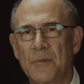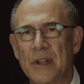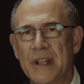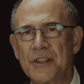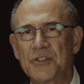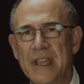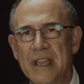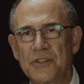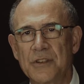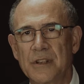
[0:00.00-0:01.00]
but
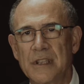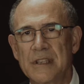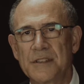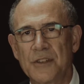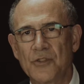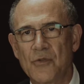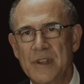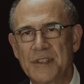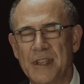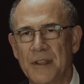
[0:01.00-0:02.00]
education is
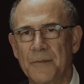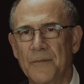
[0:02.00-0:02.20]
increasing.